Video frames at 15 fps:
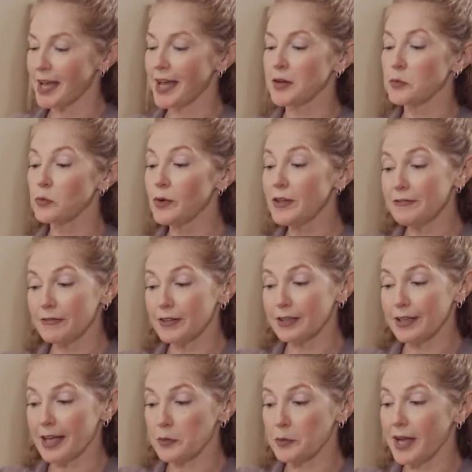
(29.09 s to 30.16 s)
and we feel
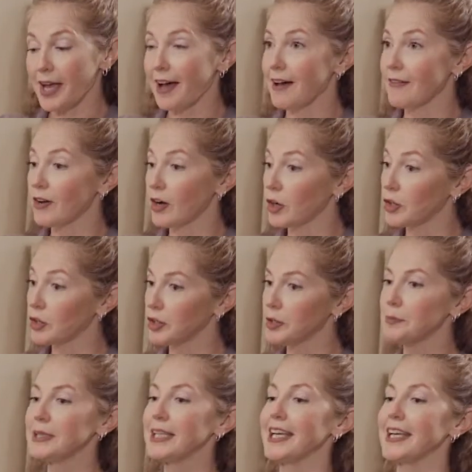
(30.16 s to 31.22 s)
like we have a good
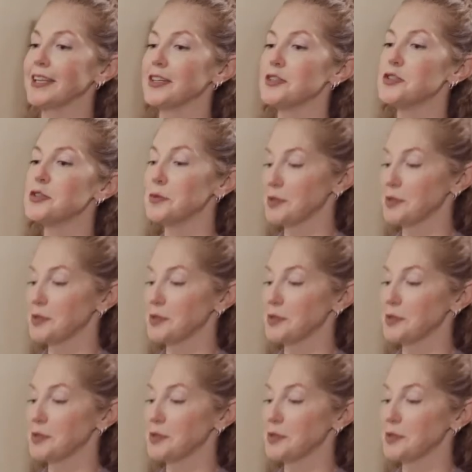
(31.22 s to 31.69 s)
plan to